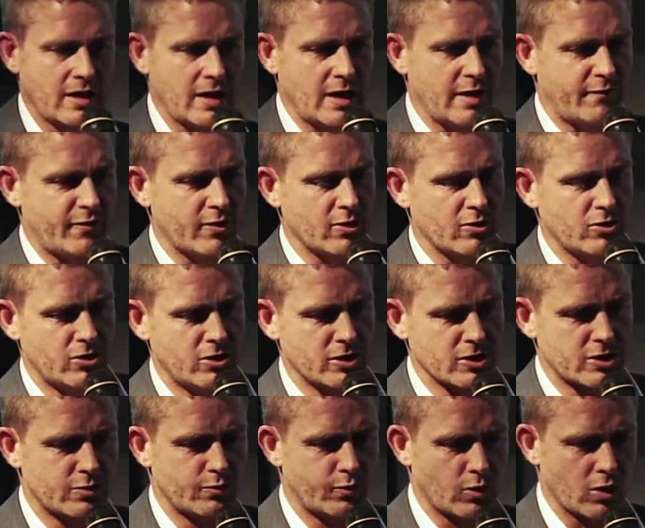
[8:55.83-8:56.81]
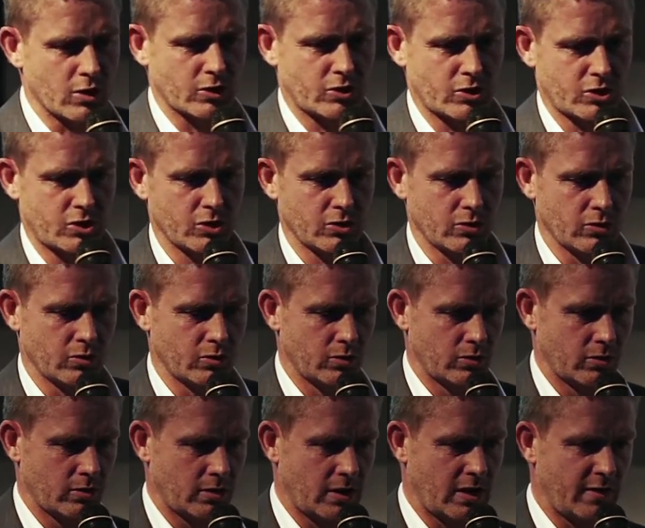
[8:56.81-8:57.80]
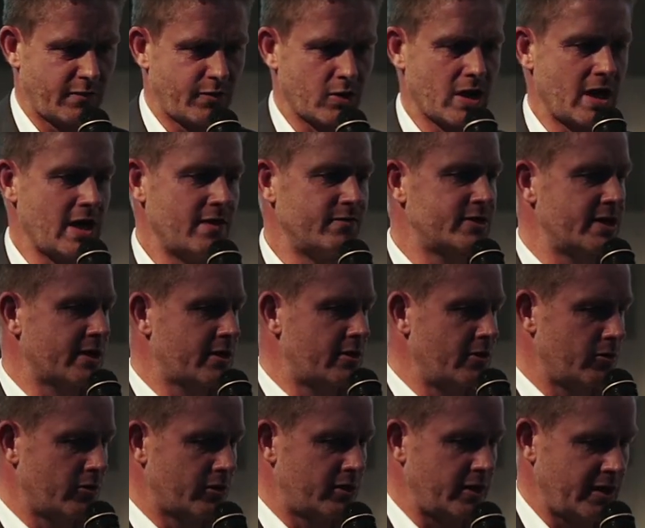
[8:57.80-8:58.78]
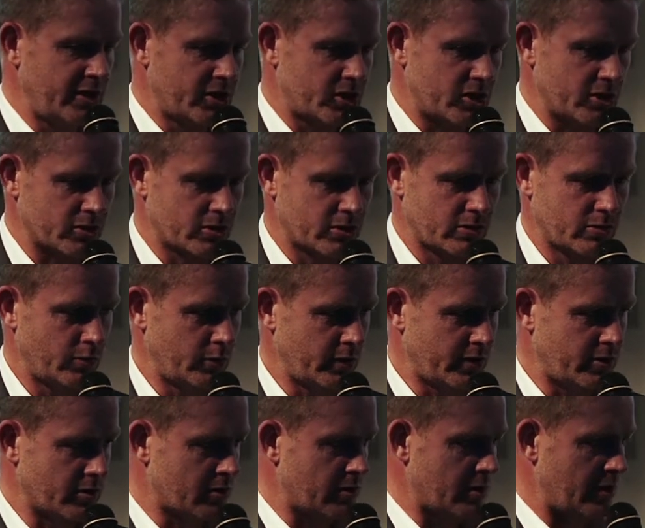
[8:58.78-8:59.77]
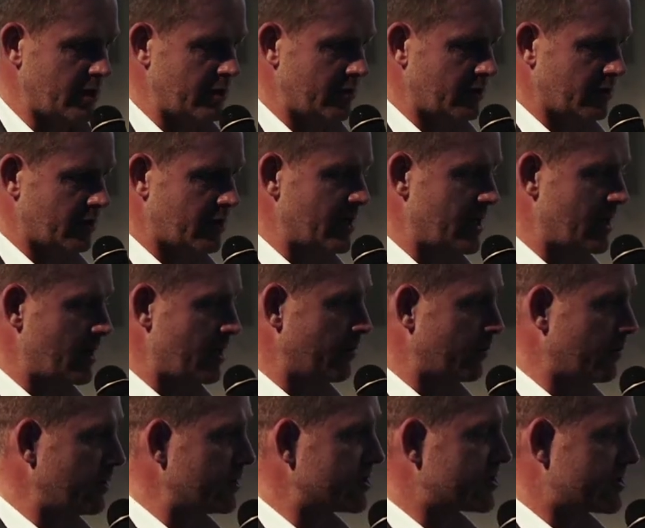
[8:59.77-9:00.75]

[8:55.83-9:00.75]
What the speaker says: if you just want to, if you have security issues with your cloud